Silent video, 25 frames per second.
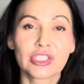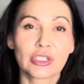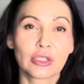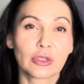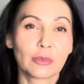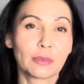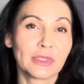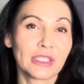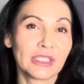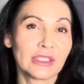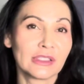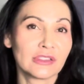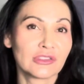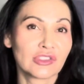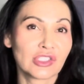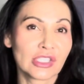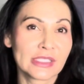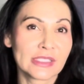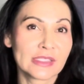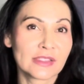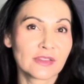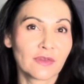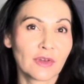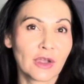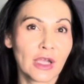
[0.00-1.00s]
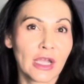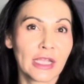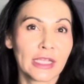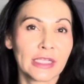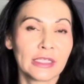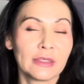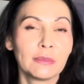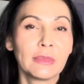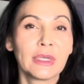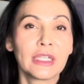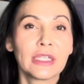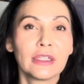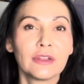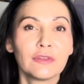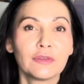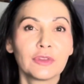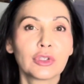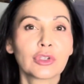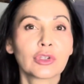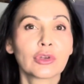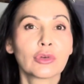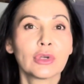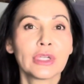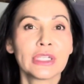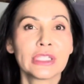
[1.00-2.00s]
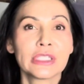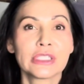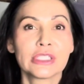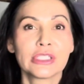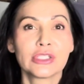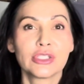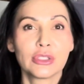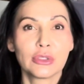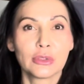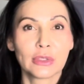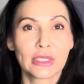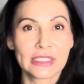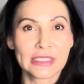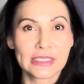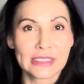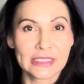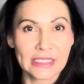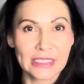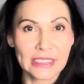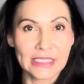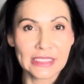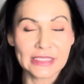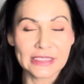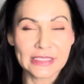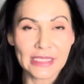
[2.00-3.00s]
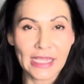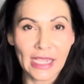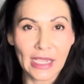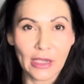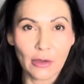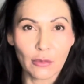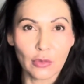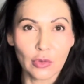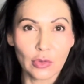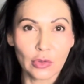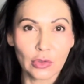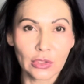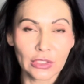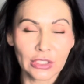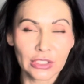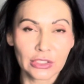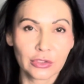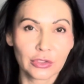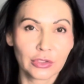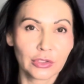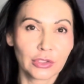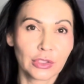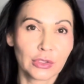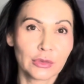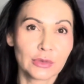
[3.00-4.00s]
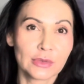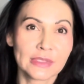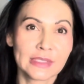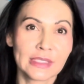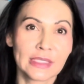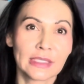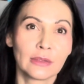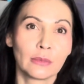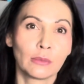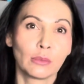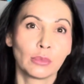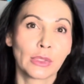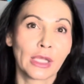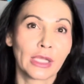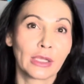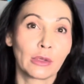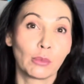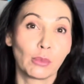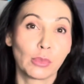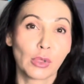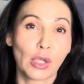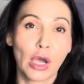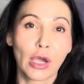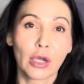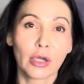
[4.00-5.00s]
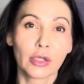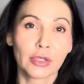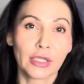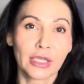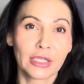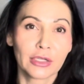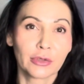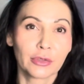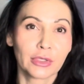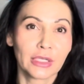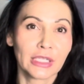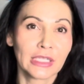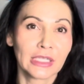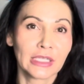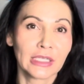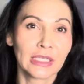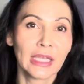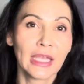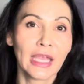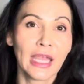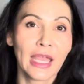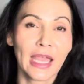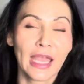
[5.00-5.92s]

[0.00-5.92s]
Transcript: It'll be just fine. But if you're going to do a tea towel and you're using like block lettering